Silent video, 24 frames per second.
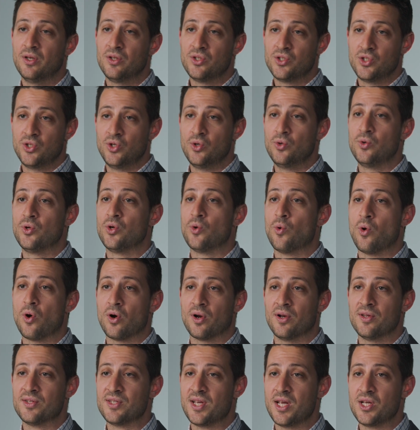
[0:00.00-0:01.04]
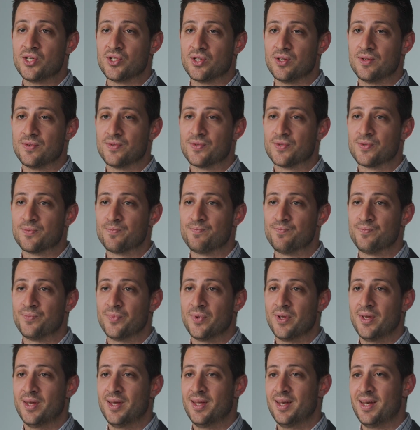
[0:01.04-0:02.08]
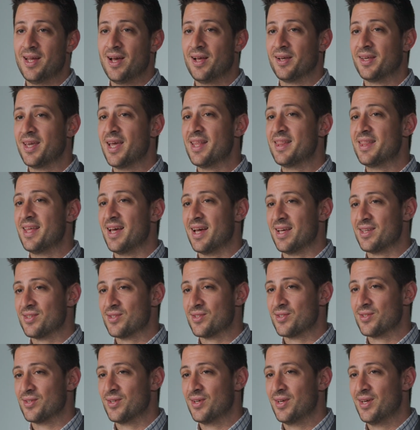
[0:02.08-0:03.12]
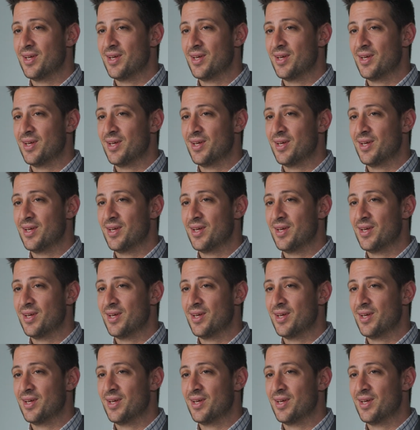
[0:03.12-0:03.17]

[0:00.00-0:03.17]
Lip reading: to your organizations. Now get this,